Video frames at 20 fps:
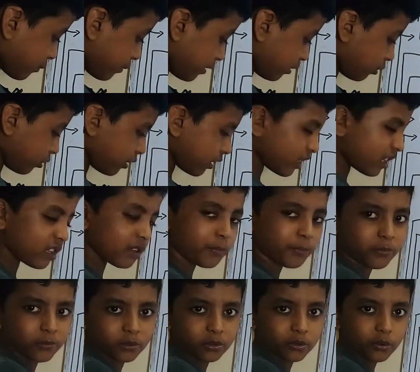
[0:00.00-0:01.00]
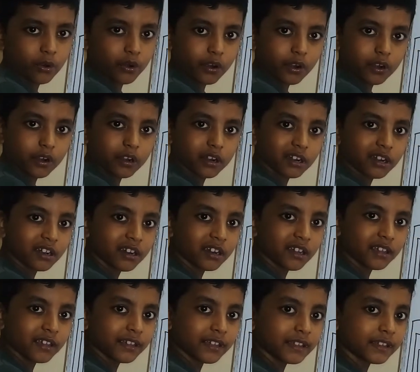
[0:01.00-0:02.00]
be a little bluer.
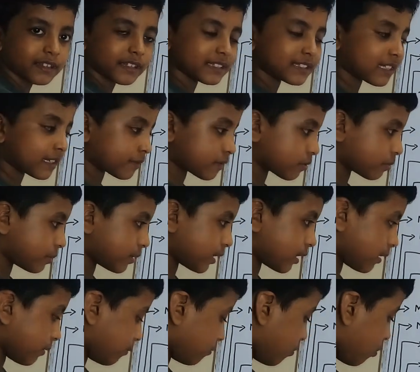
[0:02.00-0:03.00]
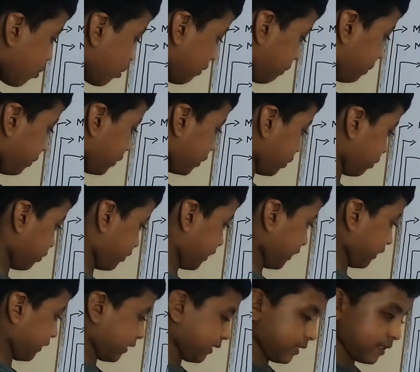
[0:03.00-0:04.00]
This had to be more blue
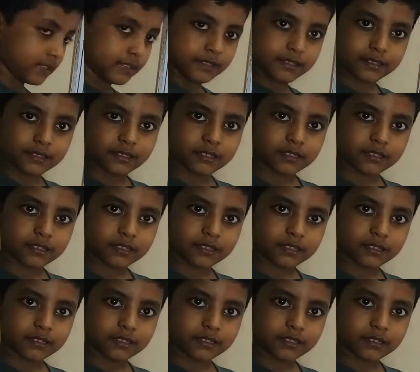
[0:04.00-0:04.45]
than this.